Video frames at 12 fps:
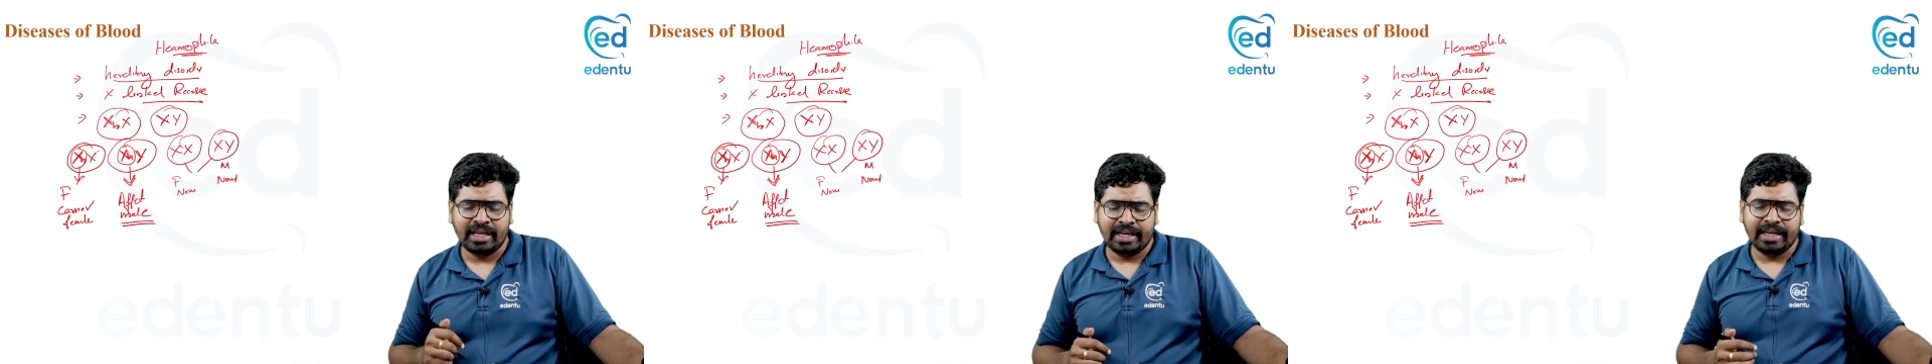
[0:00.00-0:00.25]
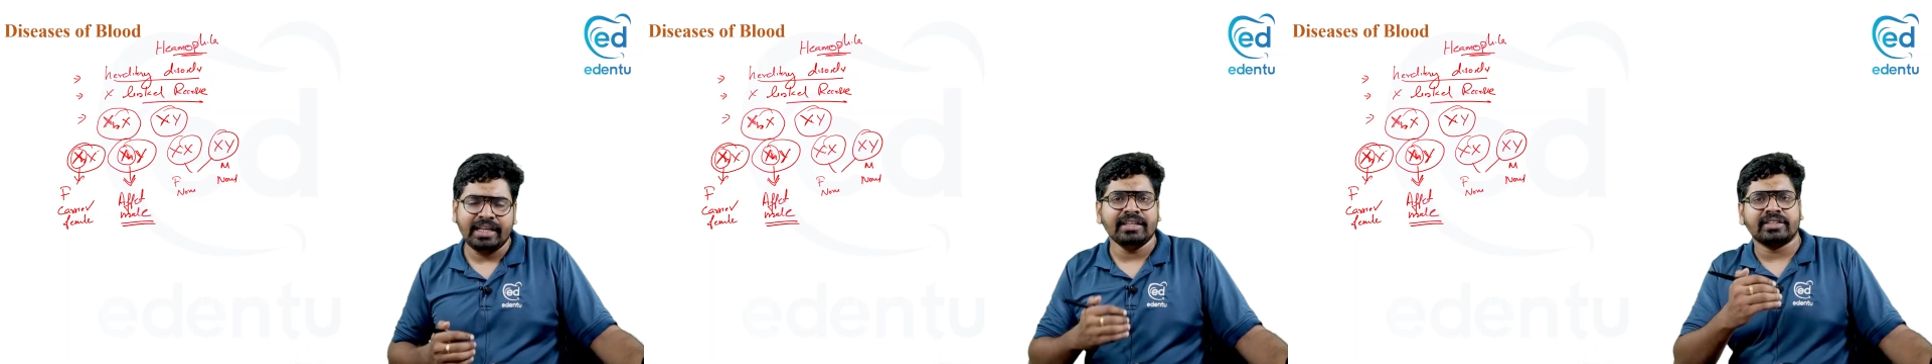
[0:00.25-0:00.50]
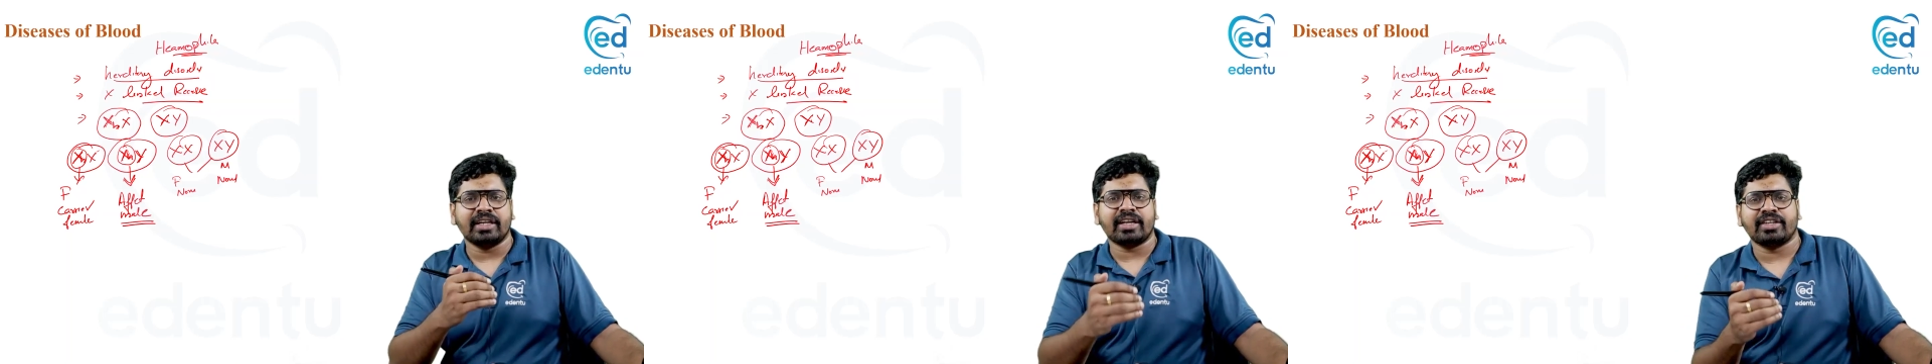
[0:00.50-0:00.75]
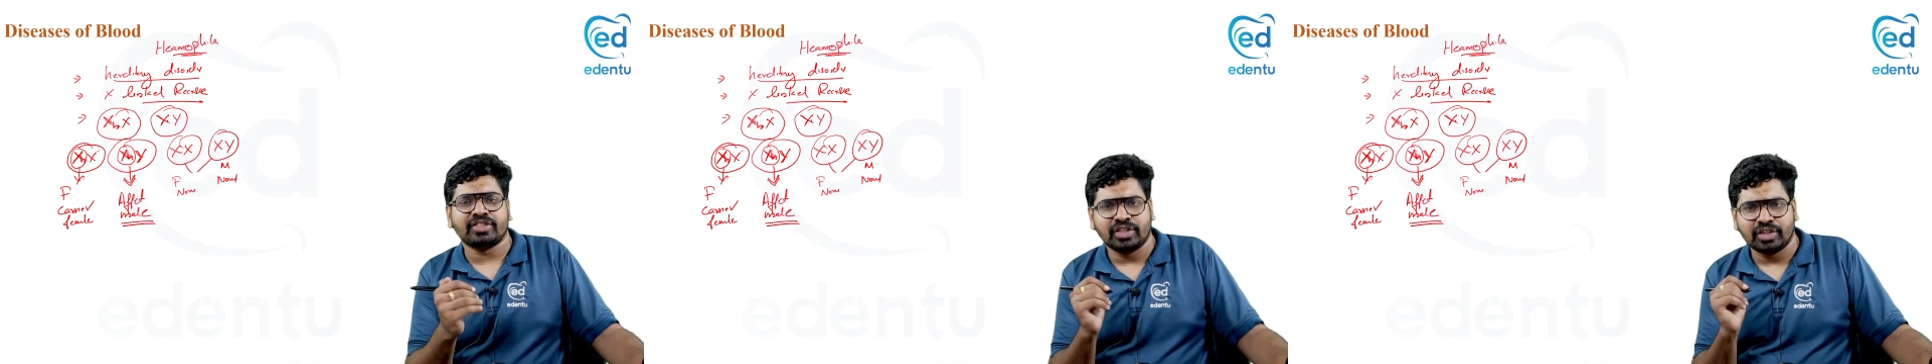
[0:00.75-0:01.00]
in
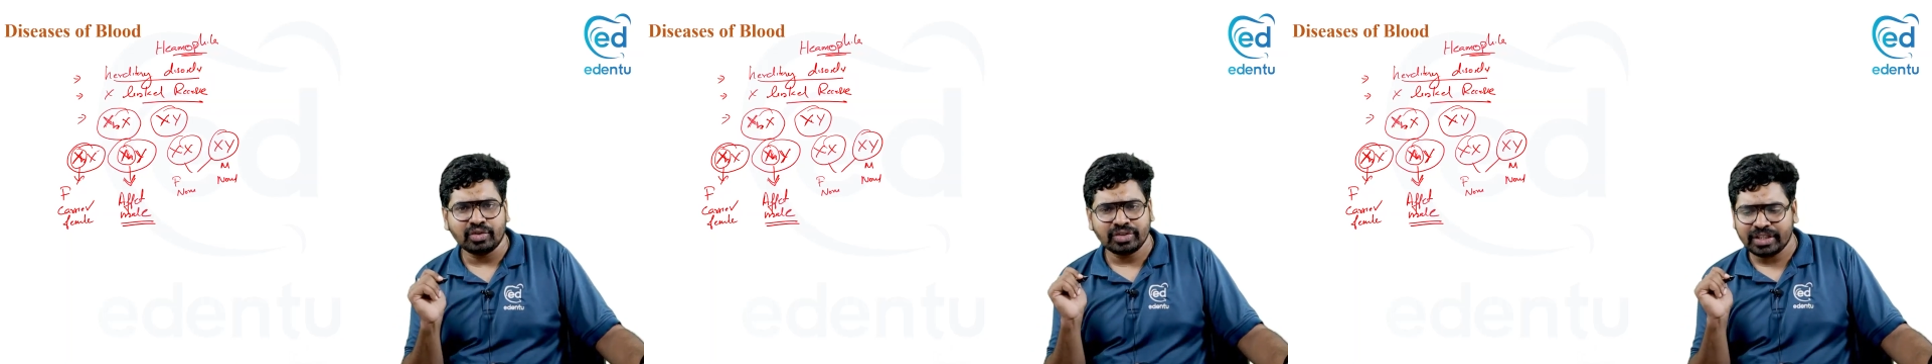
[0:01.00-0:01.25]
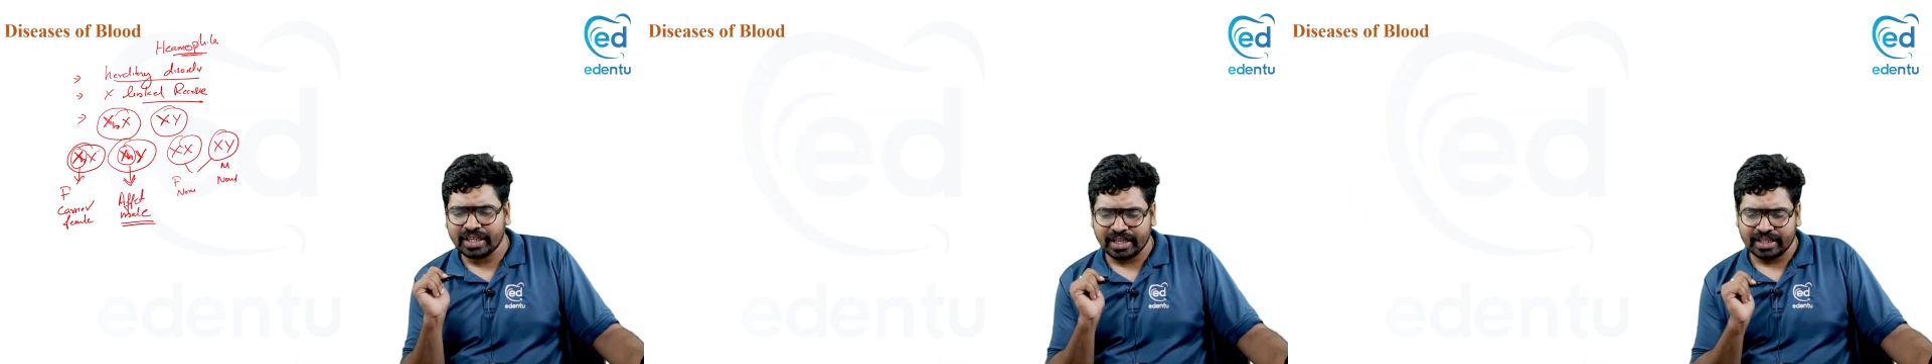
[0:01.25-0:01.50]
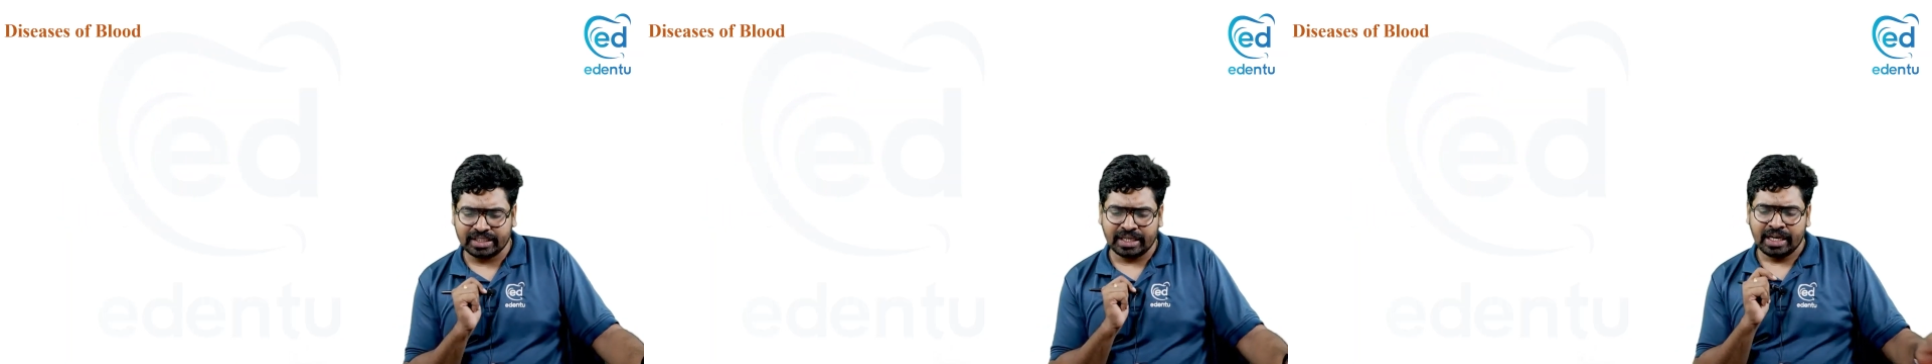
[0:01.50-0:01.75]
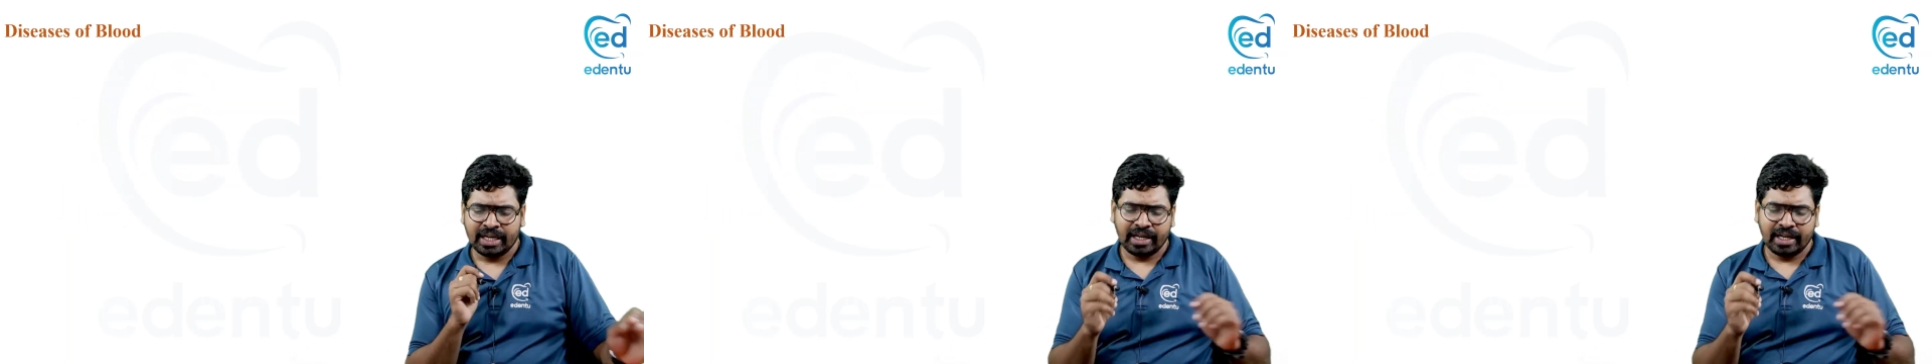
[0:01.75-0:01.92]
generation to generation.